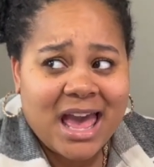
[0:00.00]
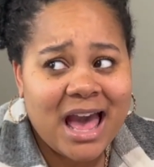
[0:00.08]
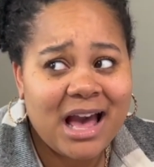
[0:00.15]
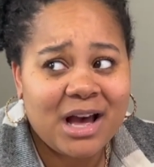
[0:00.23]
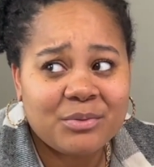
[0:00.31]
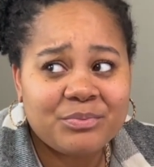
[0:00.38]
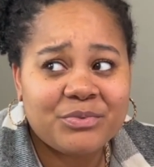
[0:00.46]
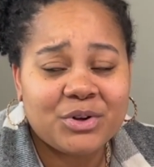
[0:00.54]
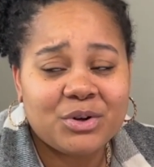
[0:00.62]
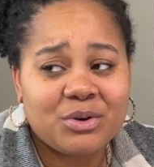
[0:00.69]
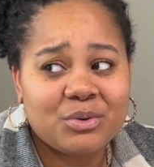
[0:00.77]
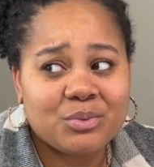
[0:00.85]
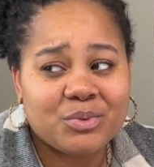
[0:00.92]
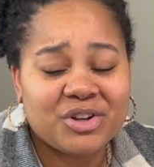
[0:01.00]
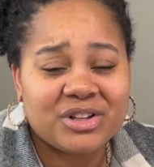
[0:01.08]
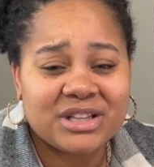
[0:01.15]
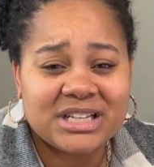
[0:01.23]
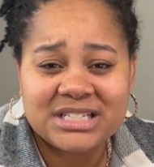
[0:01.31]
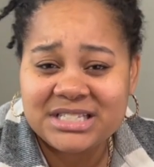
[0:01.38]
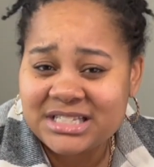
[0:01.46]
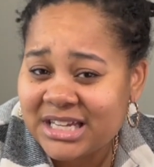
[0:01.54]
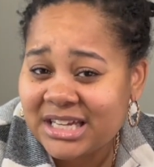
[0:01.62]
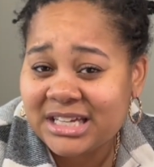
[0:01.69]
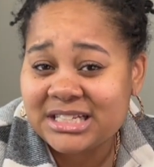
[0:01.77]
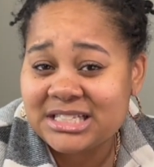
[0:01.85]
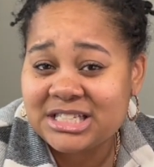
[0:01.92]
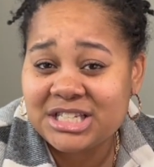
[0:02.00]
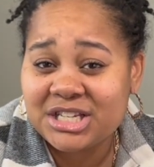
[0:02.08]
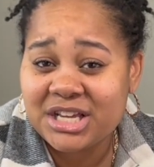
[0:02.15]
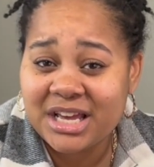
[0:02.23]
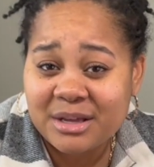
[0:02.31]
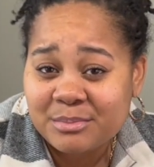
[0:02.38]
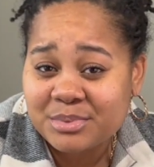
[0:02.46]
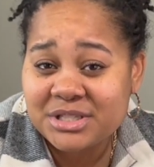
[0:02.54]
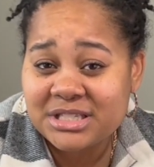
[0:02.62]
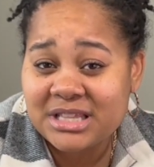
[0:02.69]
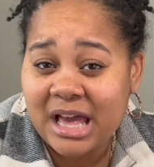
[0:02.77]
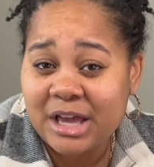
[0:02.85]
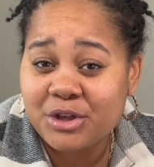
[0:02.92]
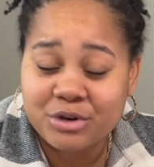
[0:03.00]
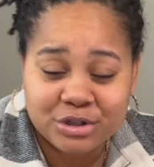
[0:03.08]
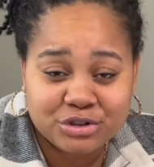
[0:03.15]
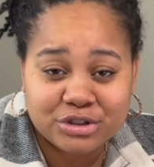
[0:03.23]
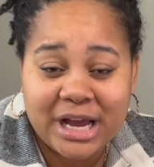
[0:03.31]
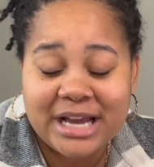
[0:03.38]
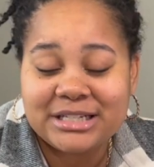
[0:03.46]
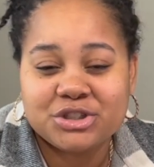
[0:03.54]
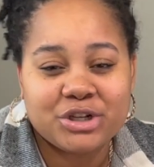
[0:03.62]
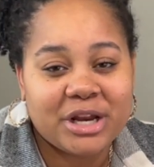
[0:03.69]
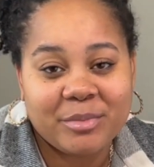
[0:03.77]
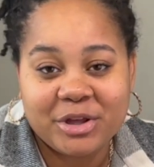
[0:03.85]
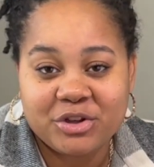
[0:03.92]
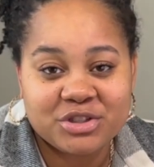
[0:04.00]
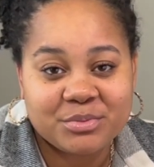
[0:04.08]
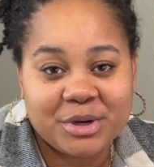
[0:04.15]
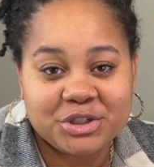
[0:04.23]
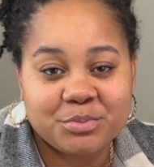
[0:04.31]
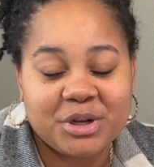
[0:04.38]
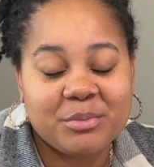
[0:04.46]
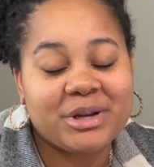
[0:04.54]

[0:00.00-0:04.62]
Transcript: helpful, realistic tips that you can try to try to make you some extra money.